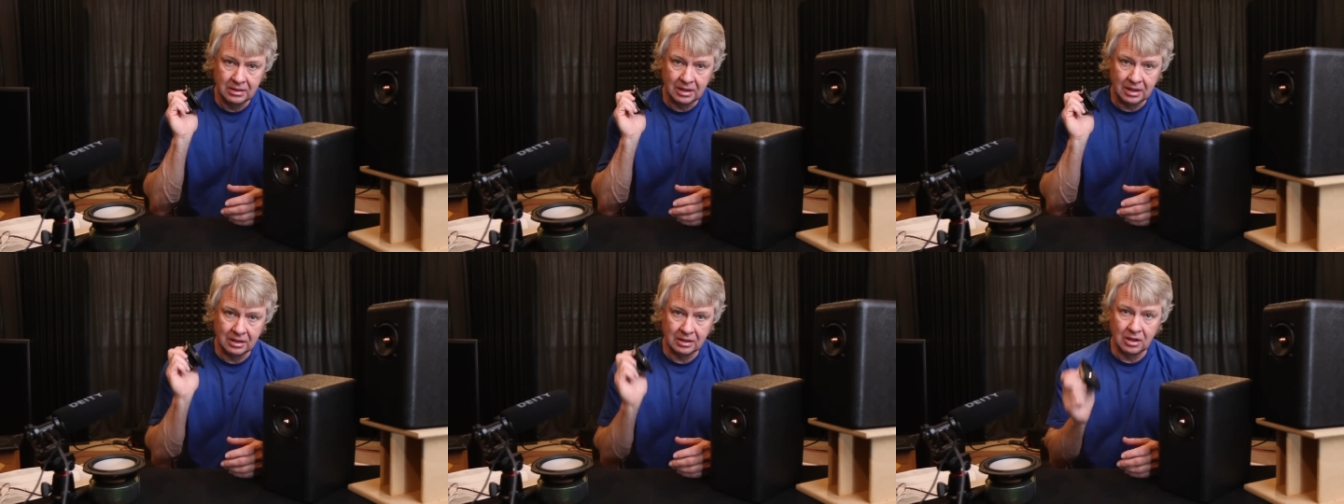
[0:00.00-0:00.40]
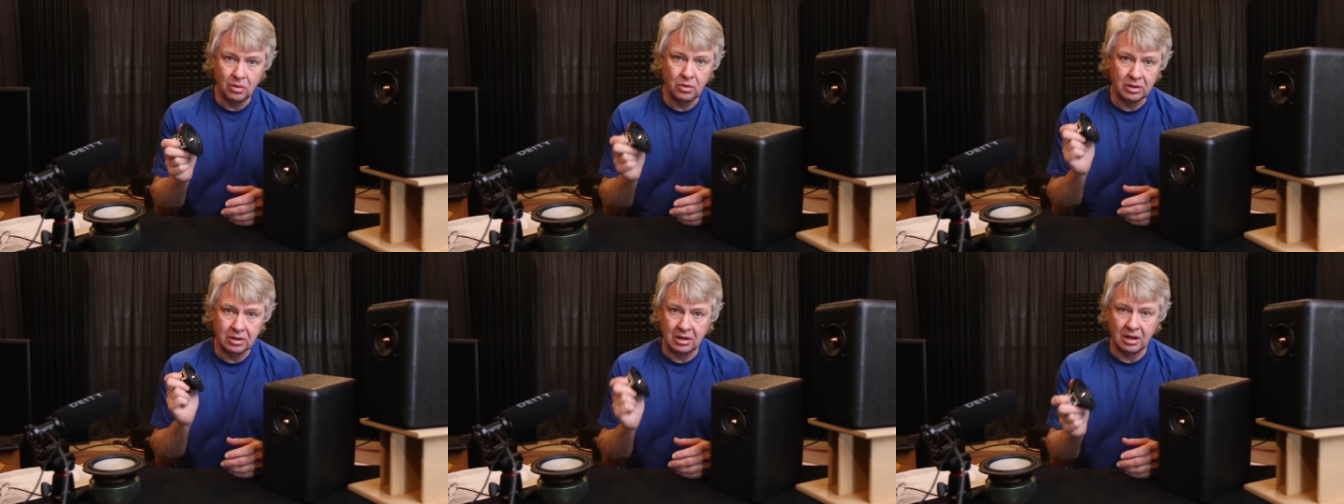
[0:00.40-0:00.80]
a
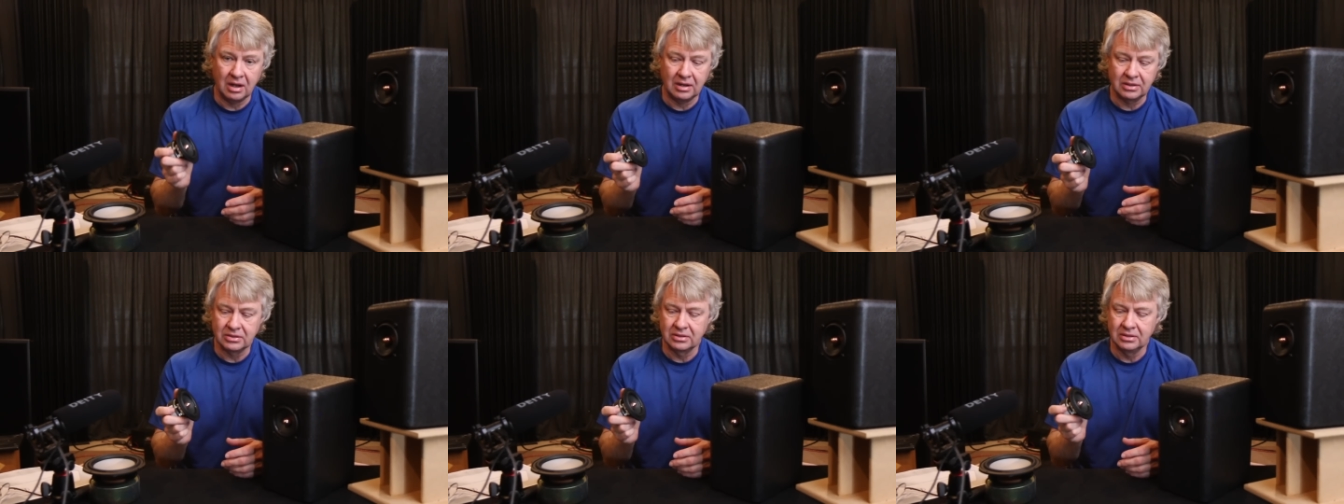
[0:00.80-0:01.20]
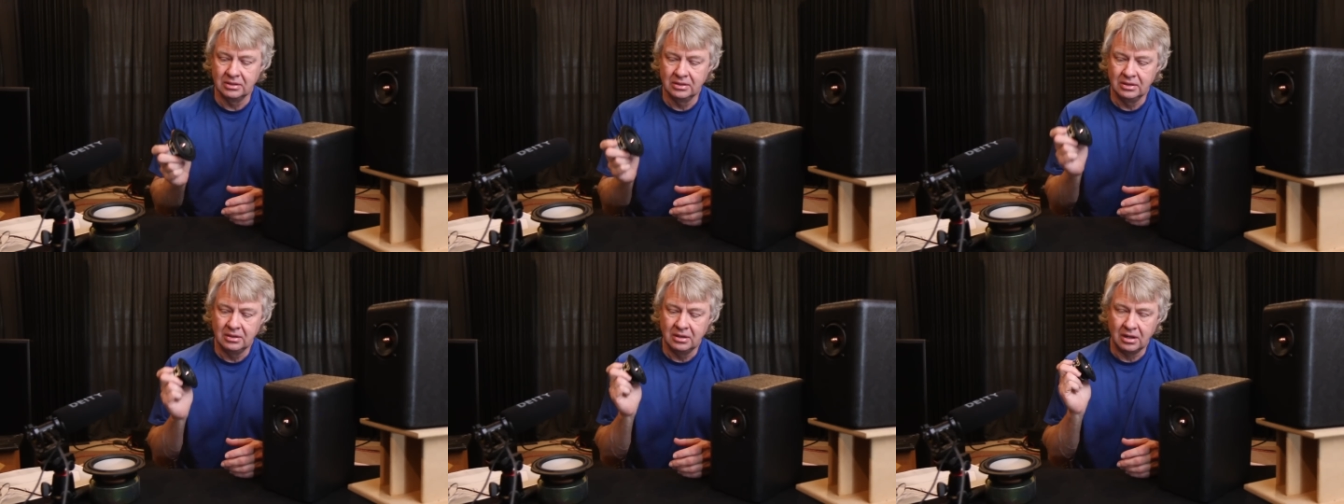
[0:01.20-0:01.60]
lower cost
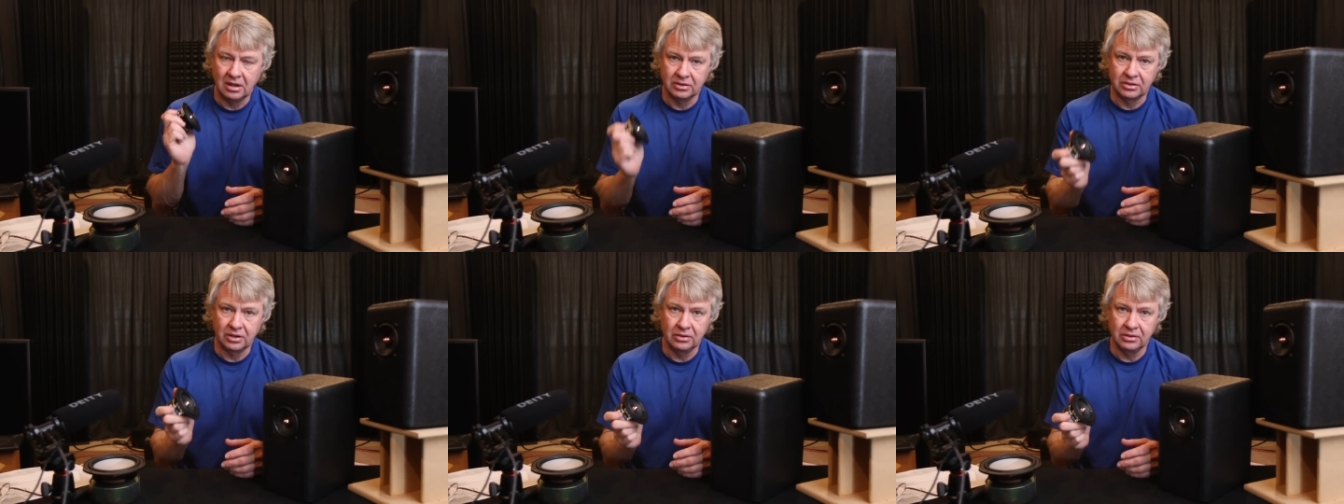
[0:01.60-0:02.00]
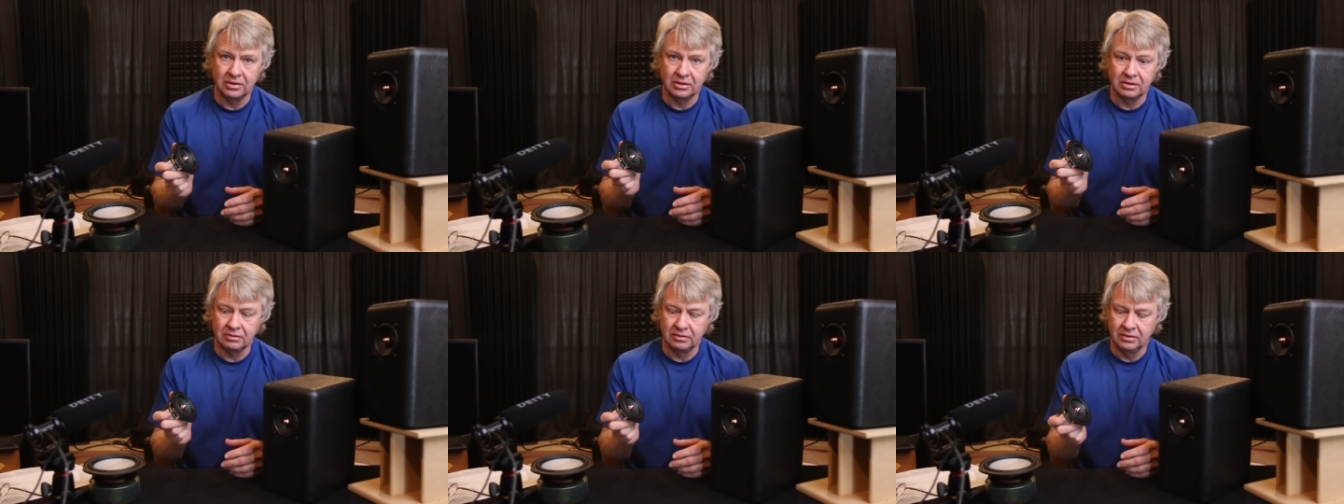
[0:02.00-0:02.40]

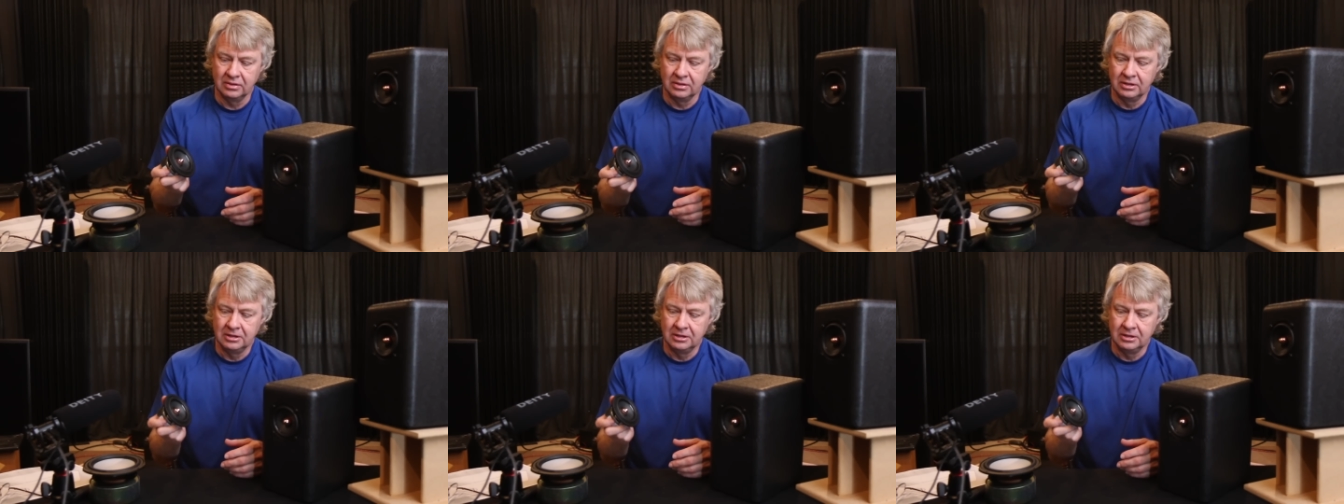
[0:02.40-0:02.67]
alternative